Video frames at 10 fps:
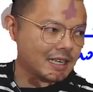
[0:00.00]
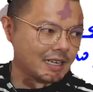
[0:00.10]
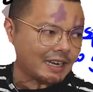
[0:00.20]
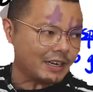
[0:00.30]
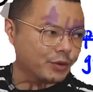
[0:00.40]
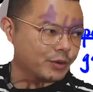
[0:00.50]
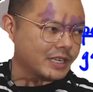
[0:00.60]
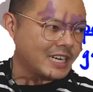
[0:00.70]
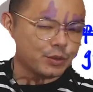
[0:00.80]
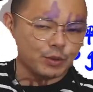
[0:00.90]
like, they
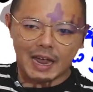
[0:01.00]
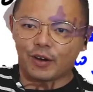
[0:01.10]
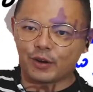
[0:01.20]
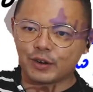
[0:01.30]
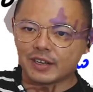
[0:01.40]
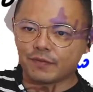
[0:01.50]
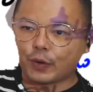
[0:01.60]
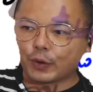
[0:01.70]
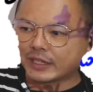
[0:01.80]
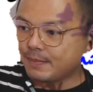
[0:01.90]
need to add on the
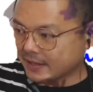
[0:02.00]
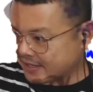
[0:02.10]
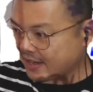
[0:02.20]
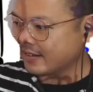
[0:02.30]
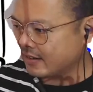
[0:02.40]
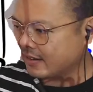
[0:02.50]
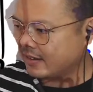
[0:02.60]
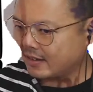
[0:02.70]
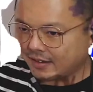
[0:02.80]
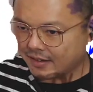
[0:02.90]
40%,
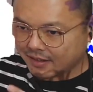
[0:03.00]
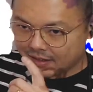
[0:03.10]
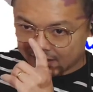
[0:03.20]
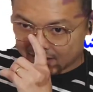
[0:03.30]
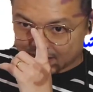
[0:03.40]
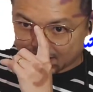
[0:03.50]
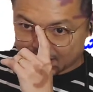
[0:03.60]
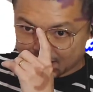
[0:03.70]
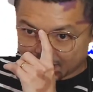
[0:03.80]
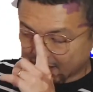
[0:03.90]

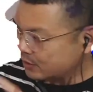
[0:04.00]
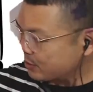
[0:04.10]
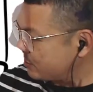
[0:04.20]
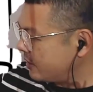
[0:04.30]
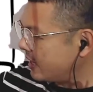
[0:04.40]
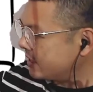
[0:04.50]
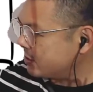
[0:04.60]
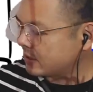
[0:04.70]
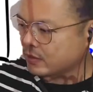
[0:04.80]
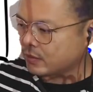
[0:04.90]
right? So 390
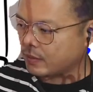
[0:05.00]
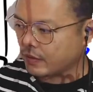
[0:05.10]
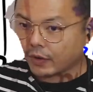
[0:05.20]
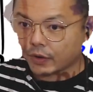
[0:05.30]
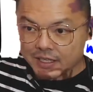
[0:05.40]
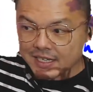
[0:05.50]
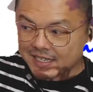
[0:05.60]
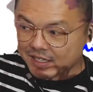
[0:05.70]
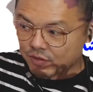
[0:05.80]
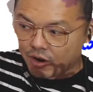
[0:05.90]
times 1.4. This is
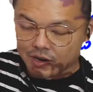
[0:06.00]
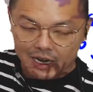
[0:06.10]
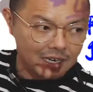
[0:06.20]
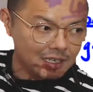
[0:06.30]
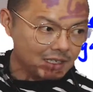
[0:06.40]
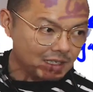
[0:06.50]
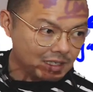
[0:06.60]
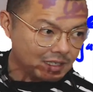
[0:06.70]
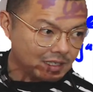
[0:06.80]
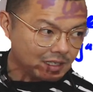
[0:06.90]
wrong,
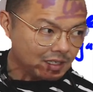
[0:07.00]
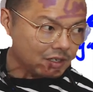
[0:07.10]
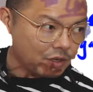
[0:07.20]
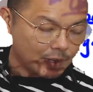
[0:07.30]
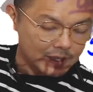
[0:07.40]
You must